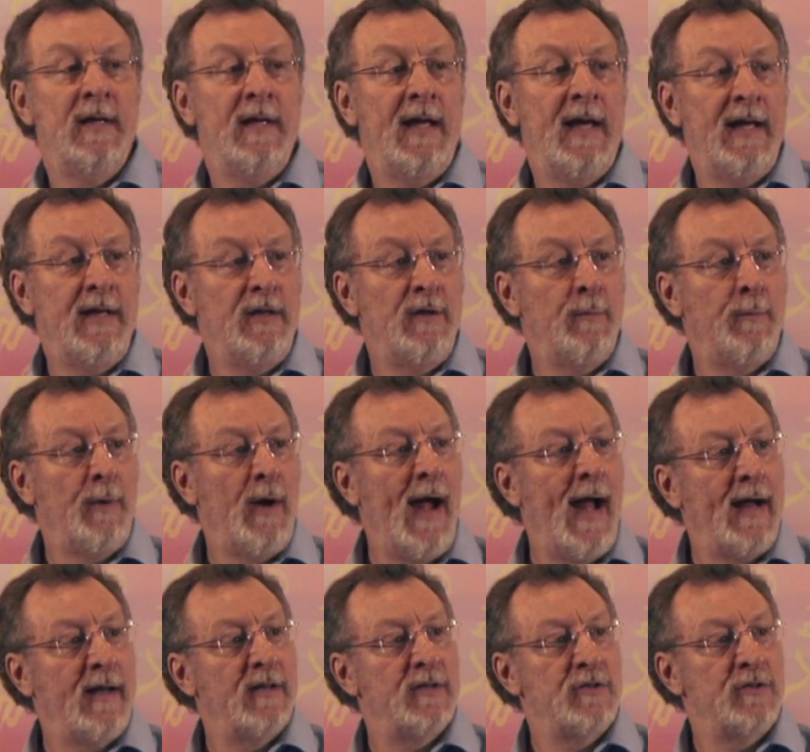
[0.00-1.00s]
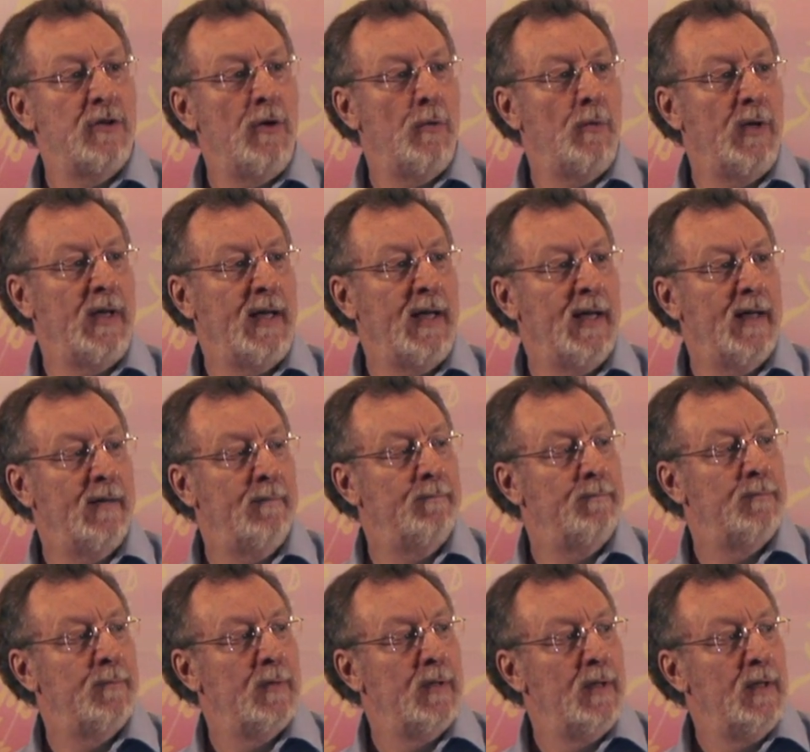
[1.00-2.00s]
And you practice owning it.
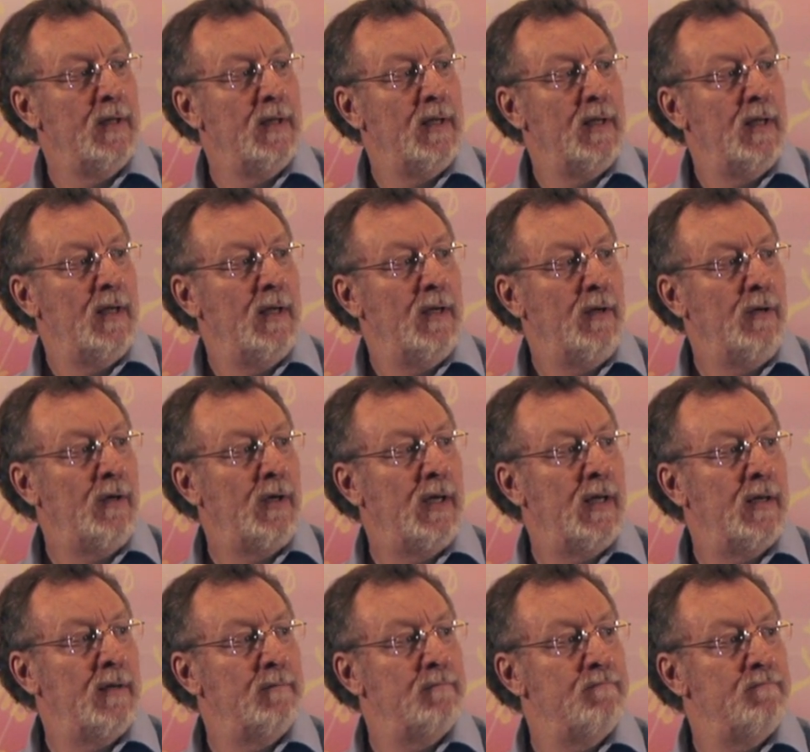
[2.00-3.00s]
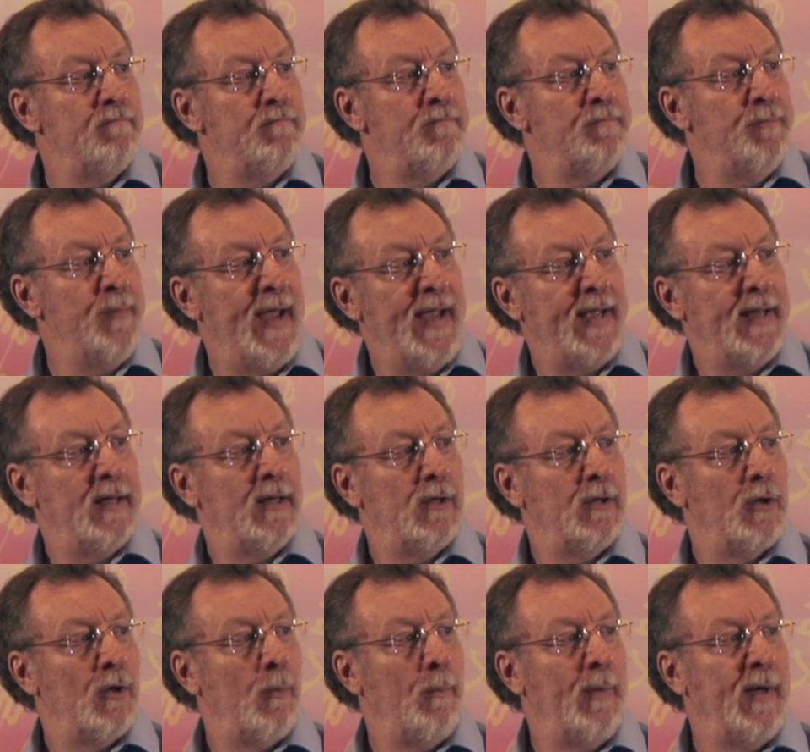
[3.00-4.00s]
You can make it a
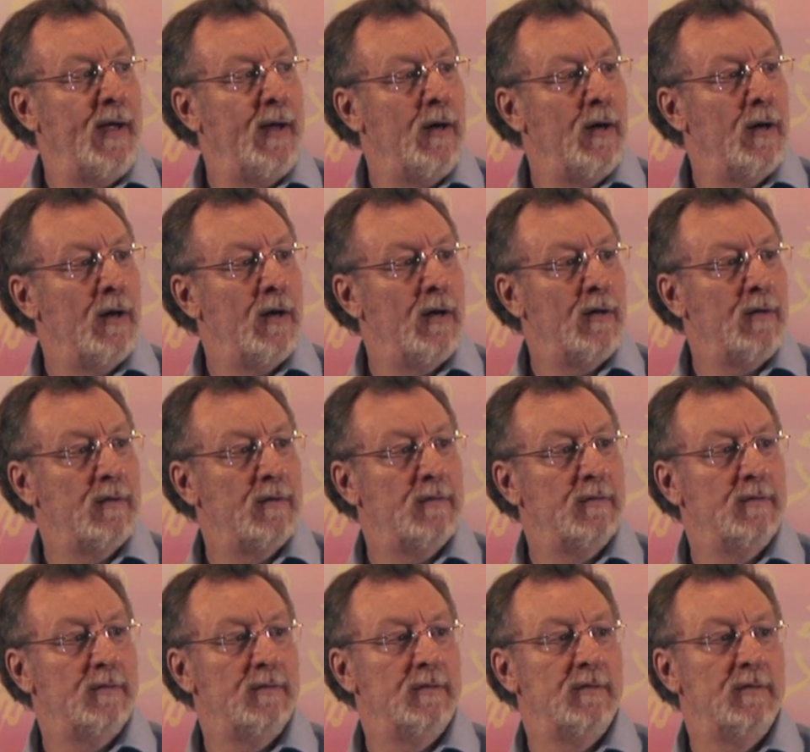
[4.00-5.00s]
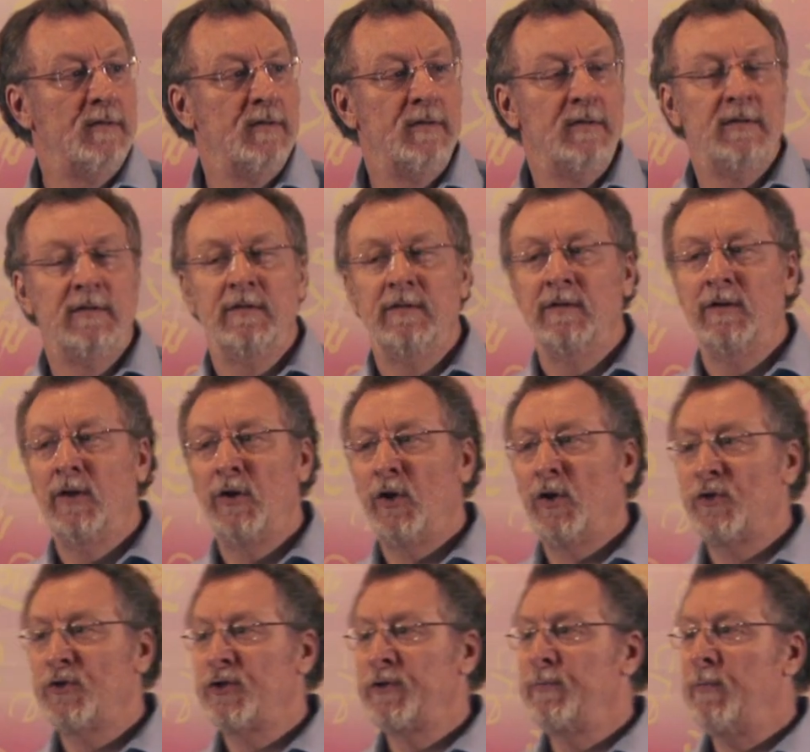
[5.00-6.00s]
little bigger, a little
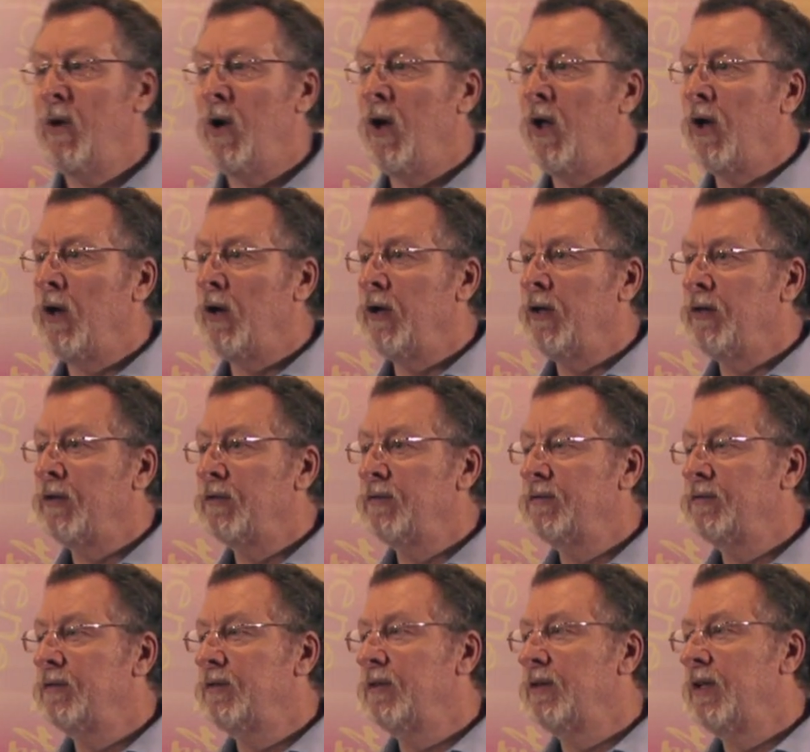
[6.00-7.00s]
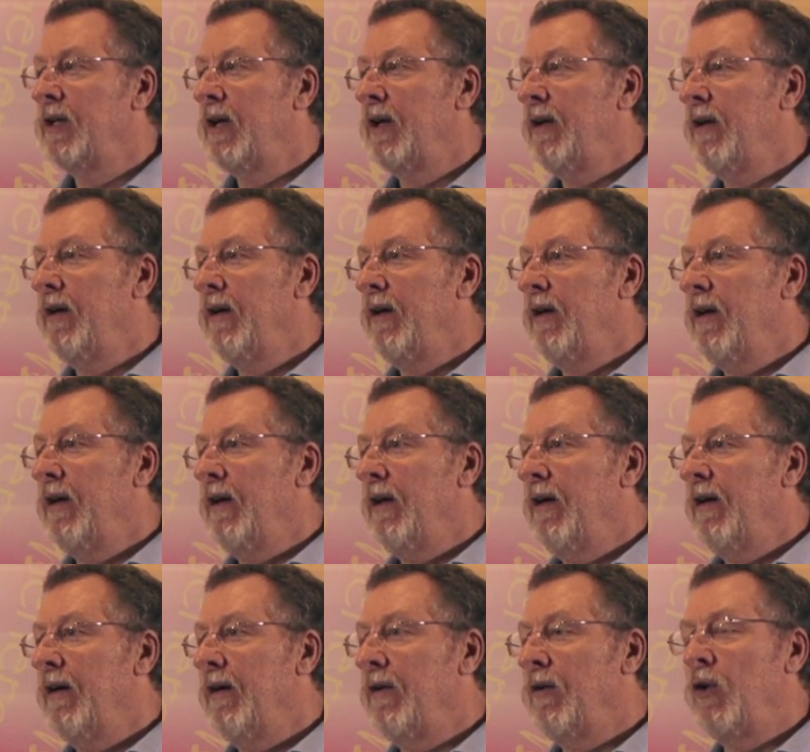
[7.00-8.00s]
smaller,
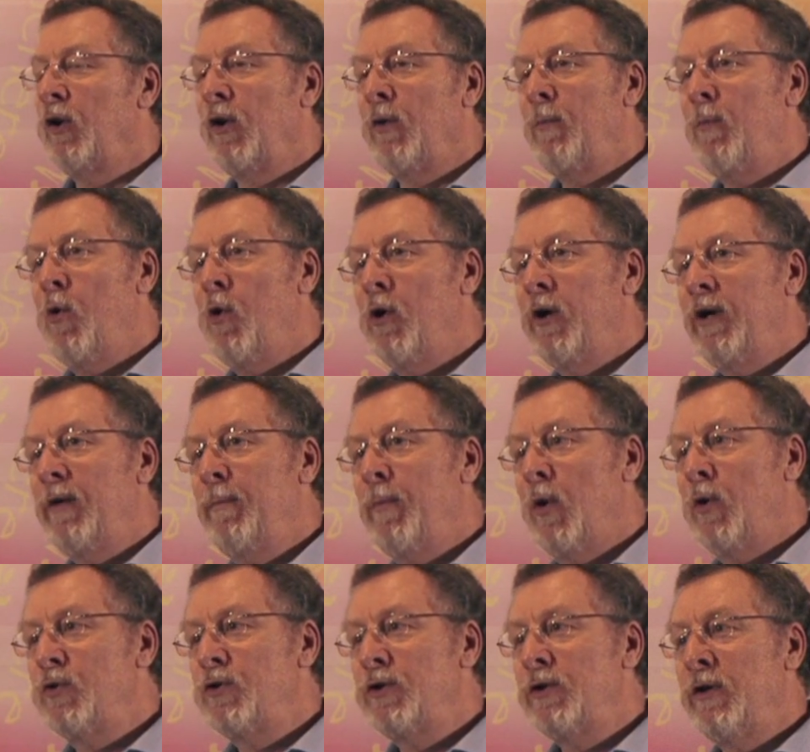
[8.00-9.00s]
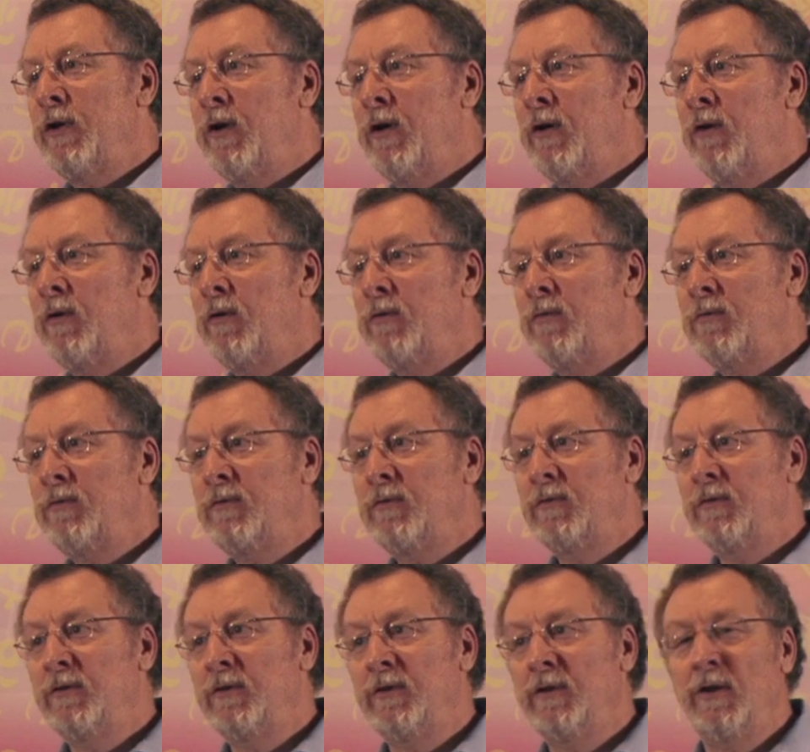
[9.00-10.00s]
a little more emotional,
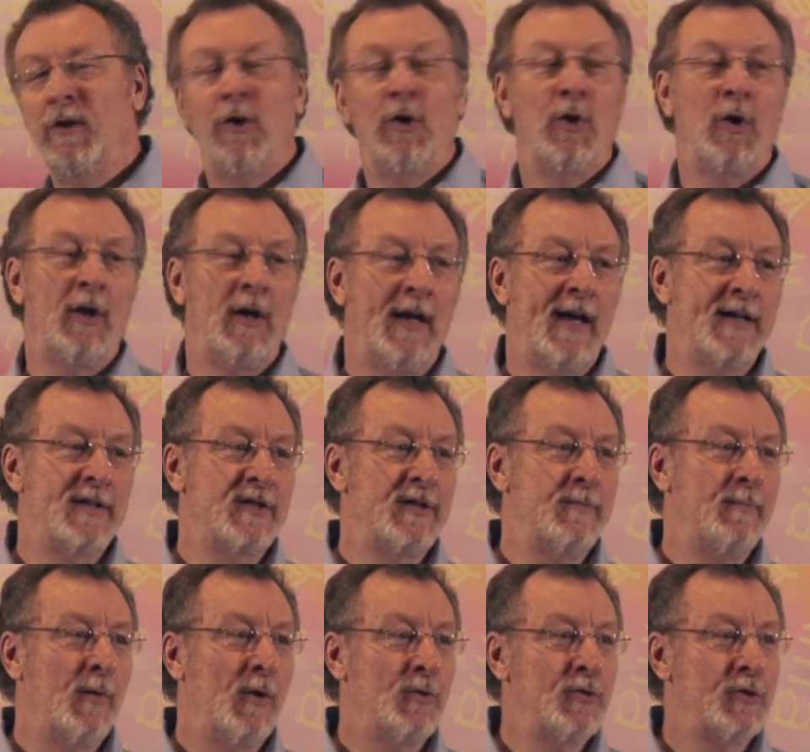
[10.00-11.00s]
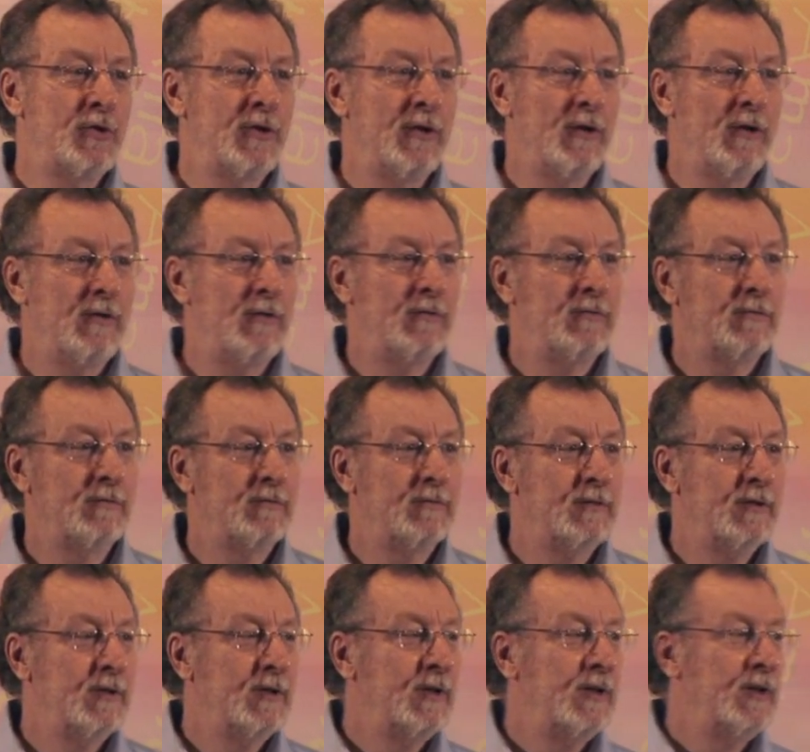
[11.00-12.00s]
a little less emotional,
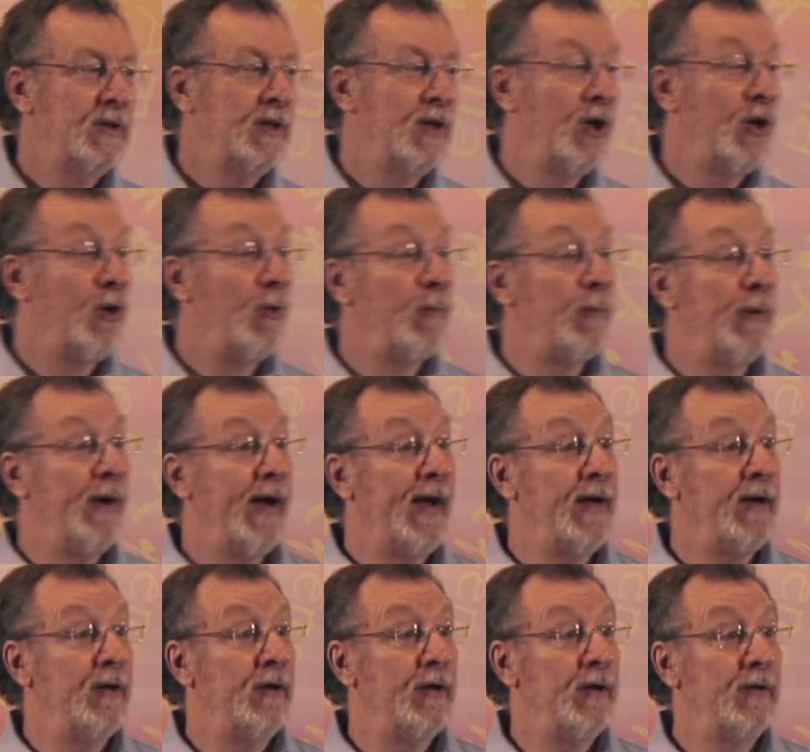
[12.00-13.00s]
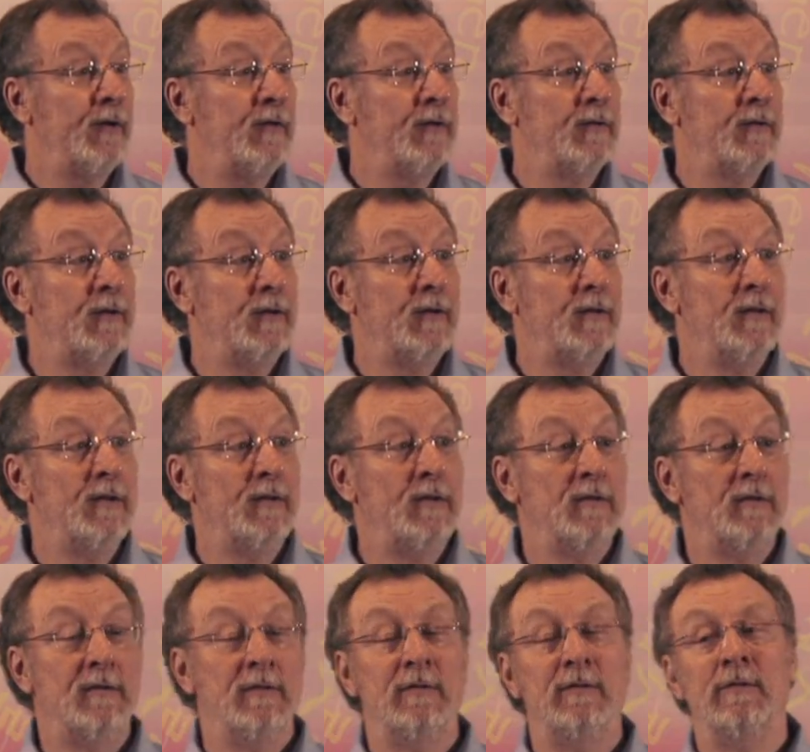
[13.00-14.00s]
a little brighter,
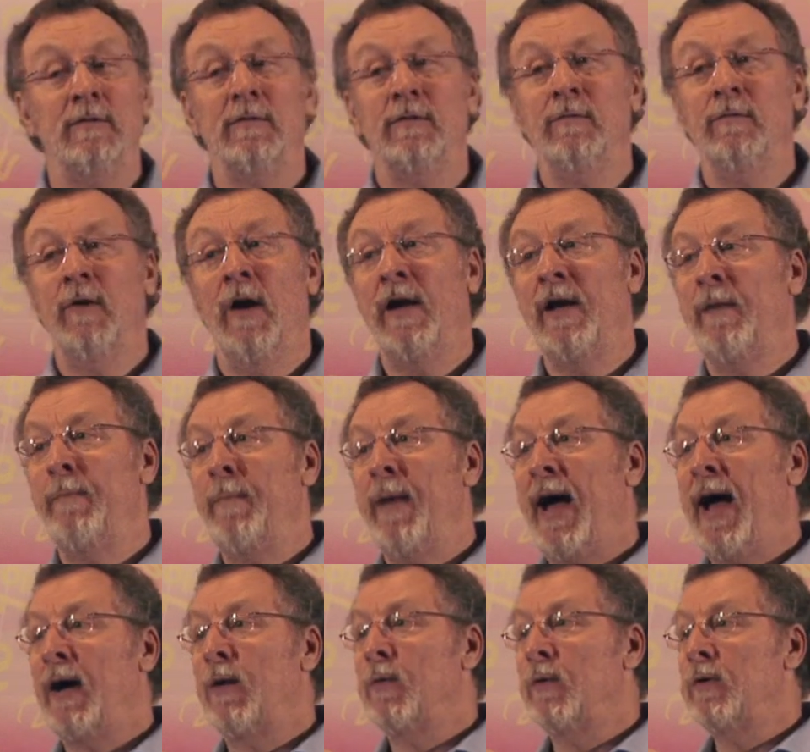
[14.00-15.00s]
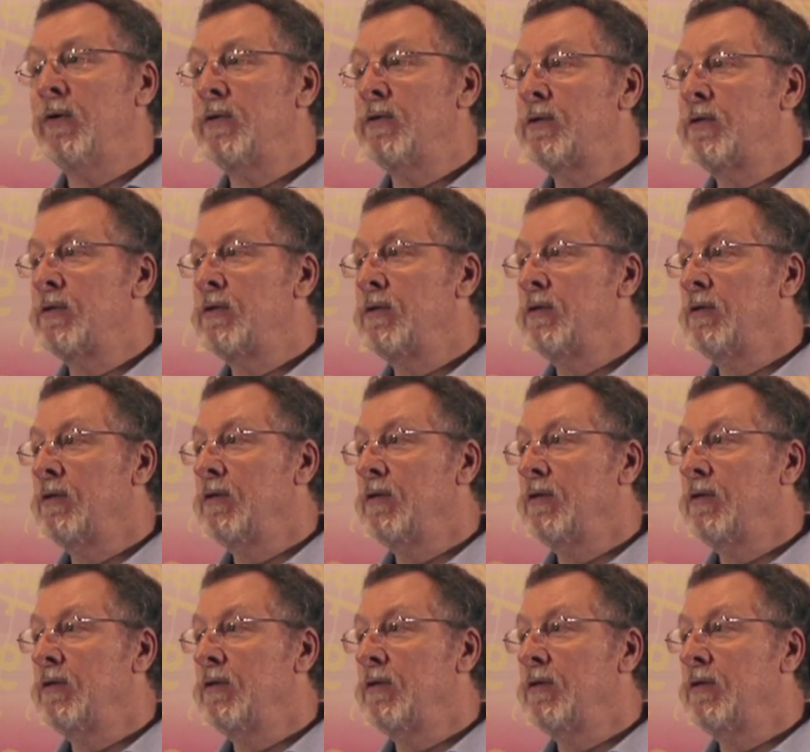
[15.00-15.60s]
run it backwards,